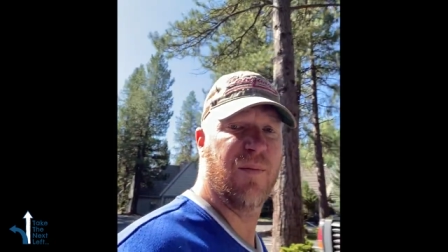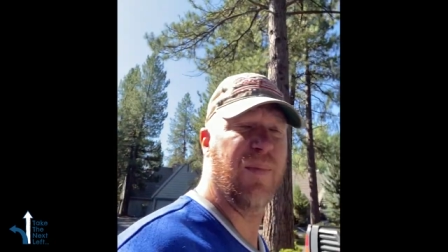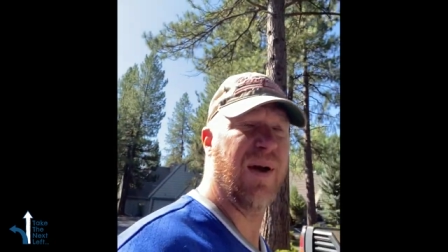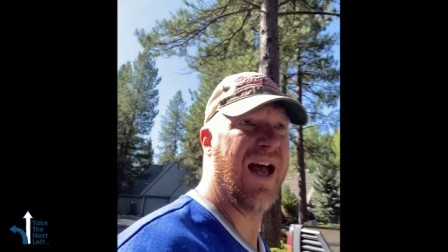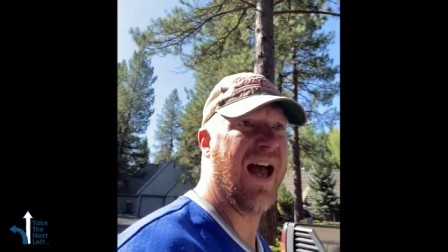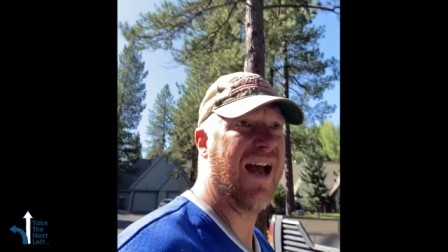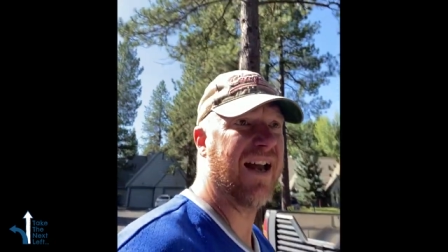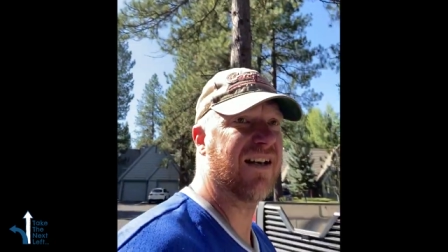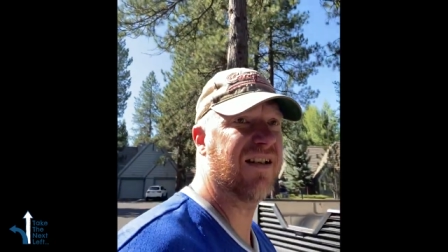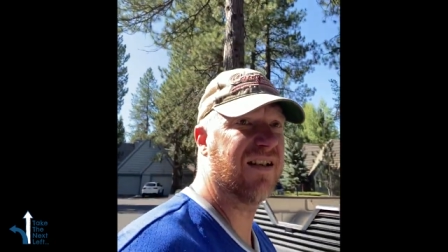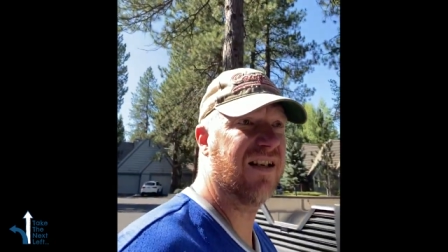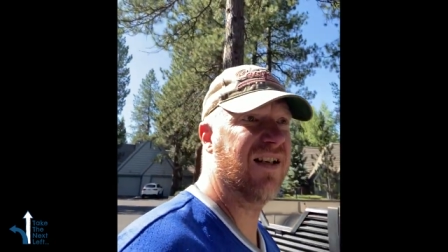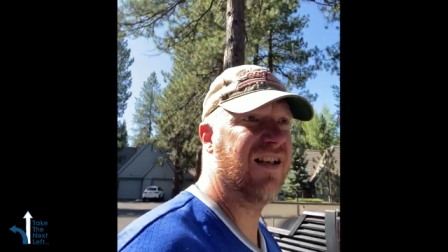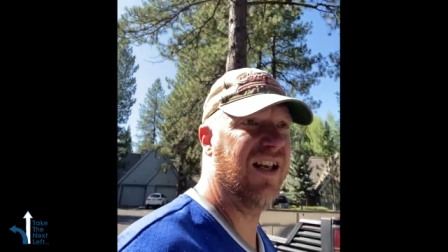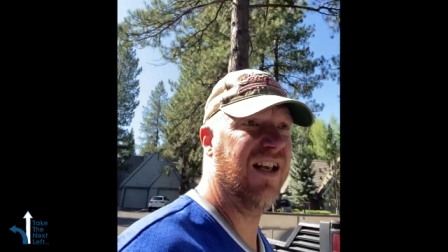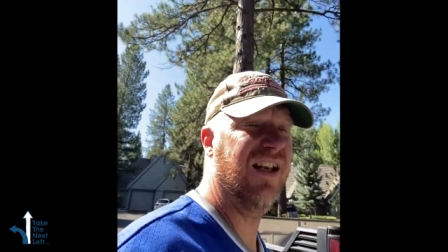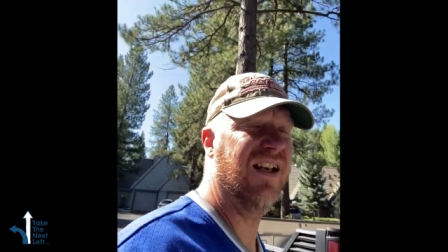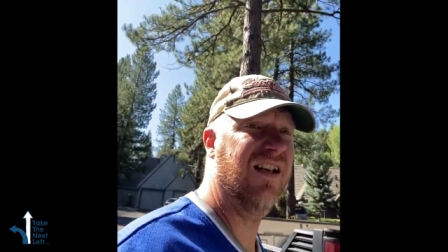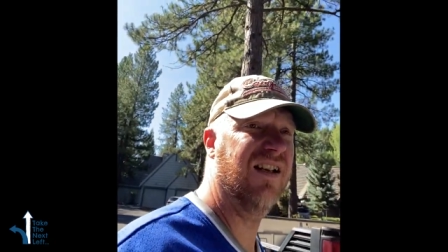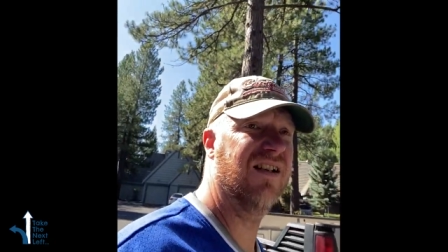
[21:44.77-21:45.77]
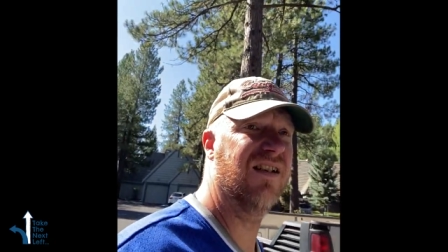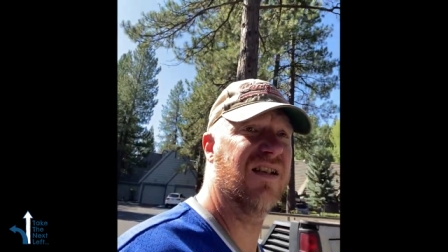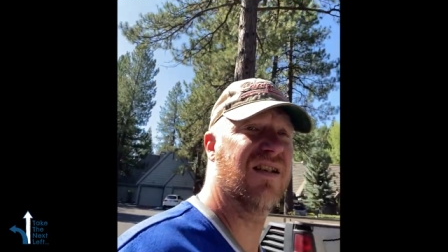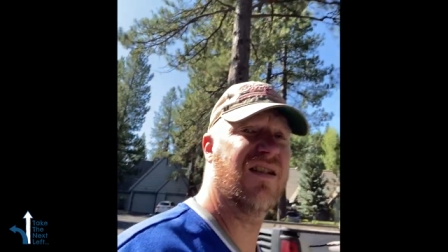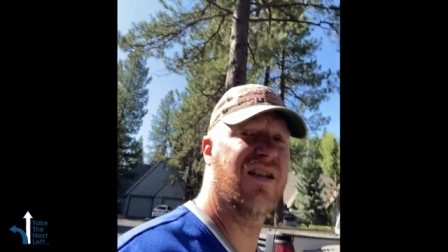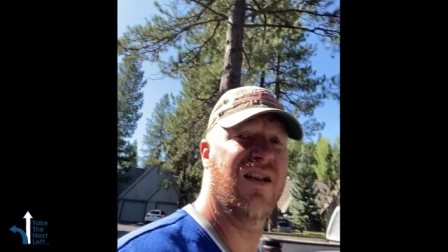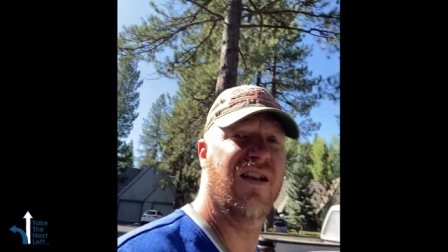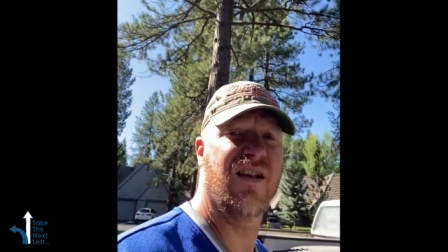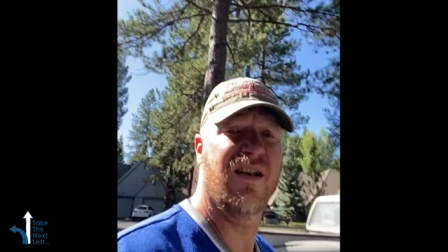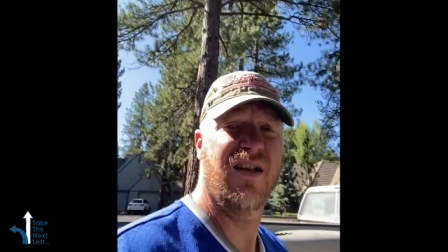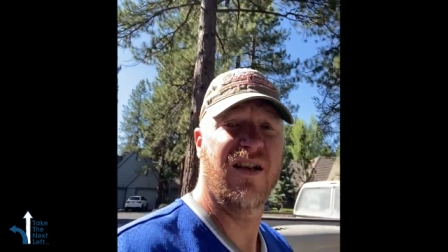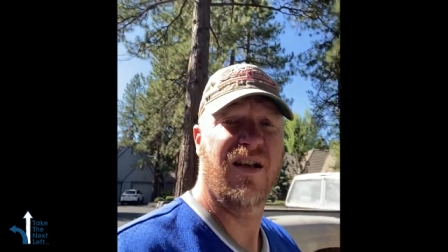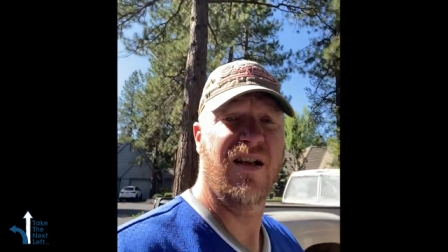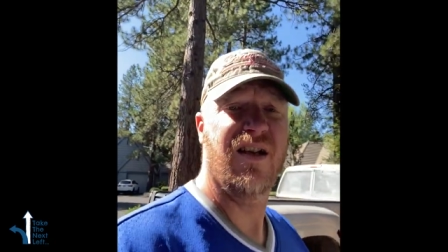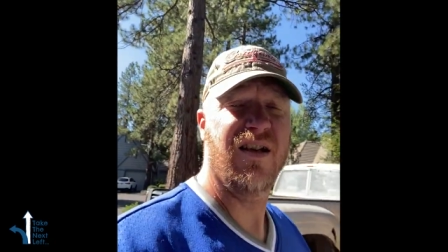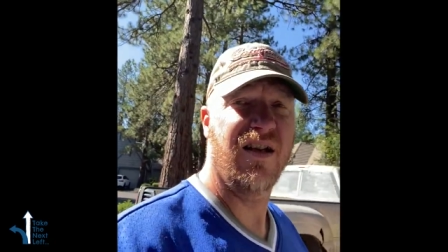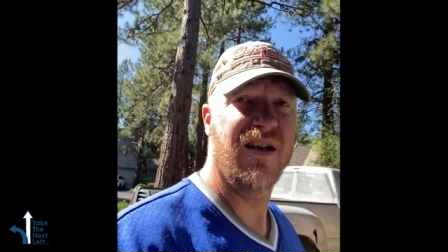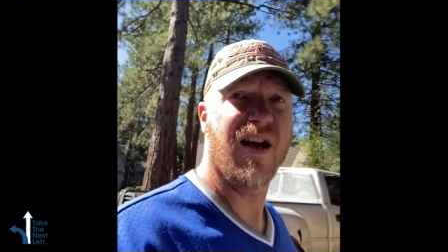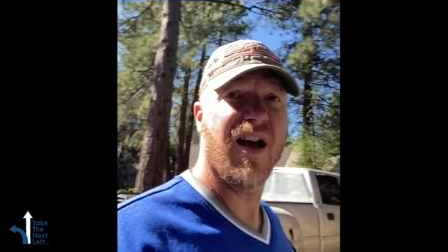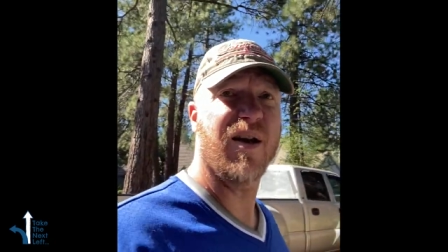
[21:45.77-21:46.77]
packed kids,
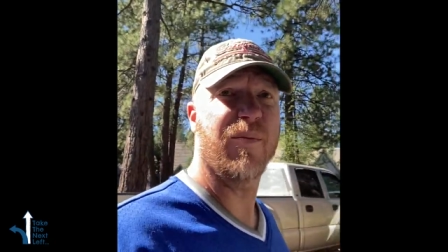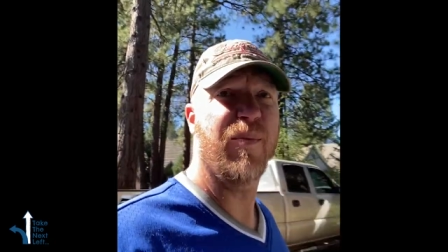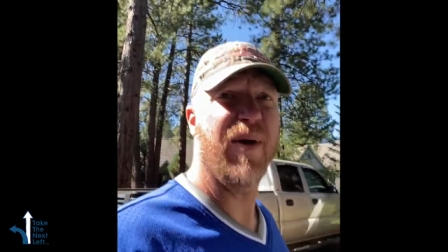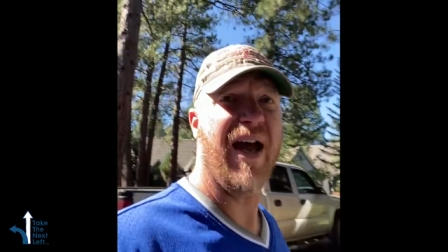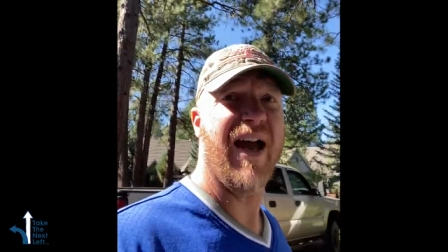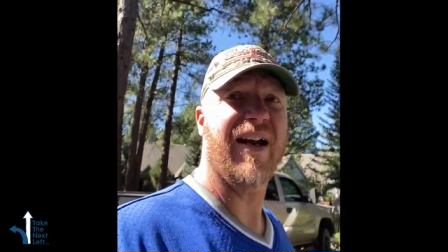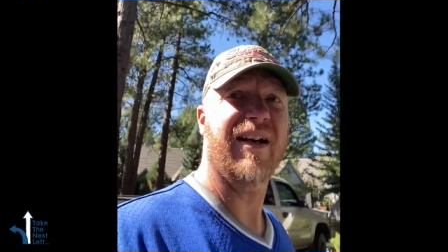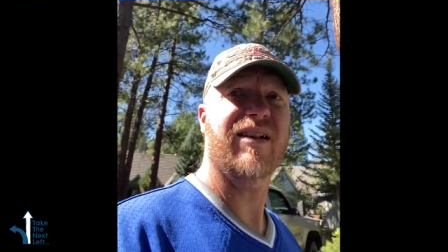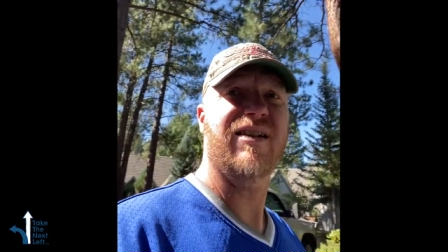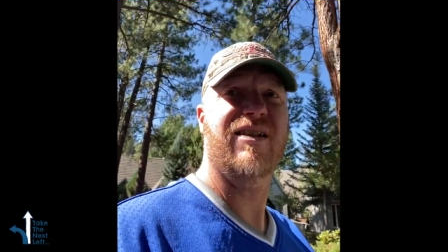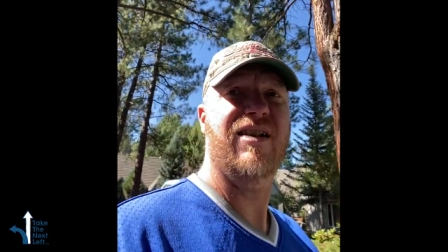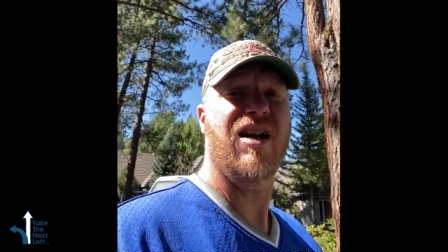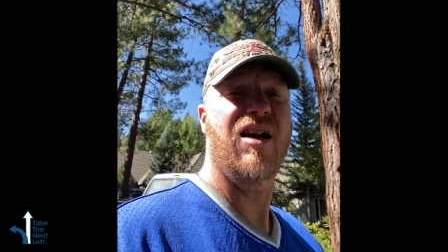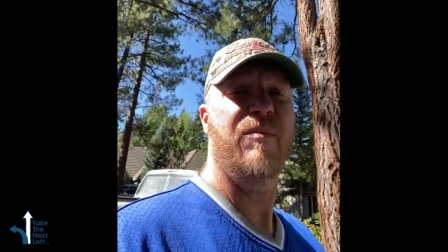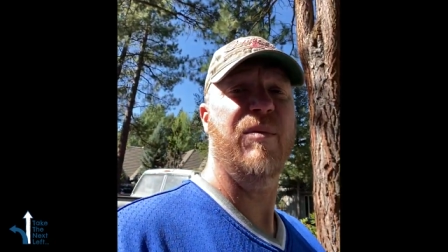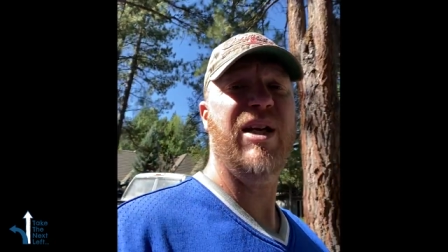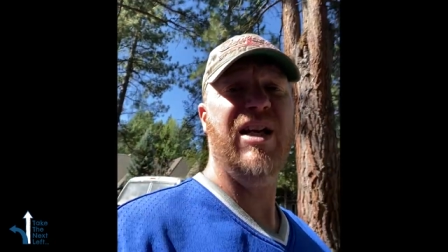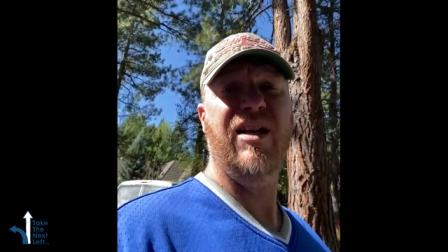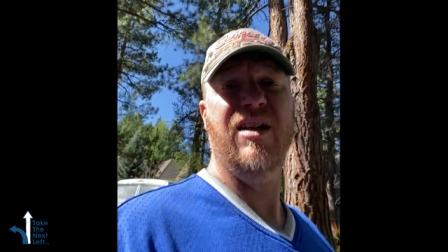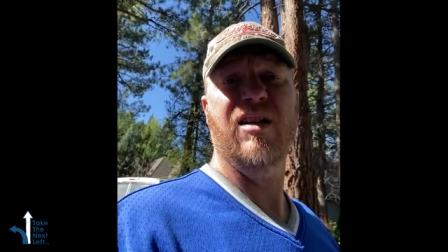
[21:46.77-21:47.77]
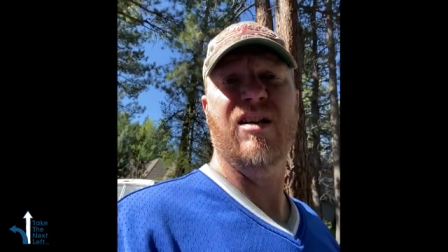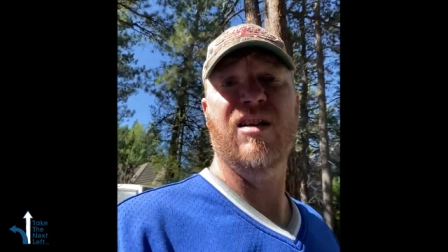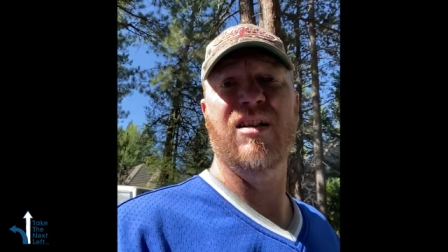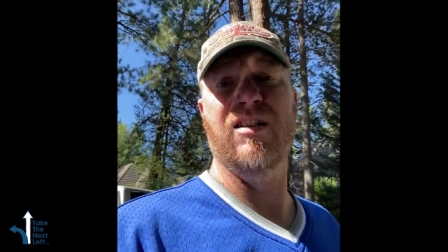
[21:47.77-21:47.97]
not a packed tummy.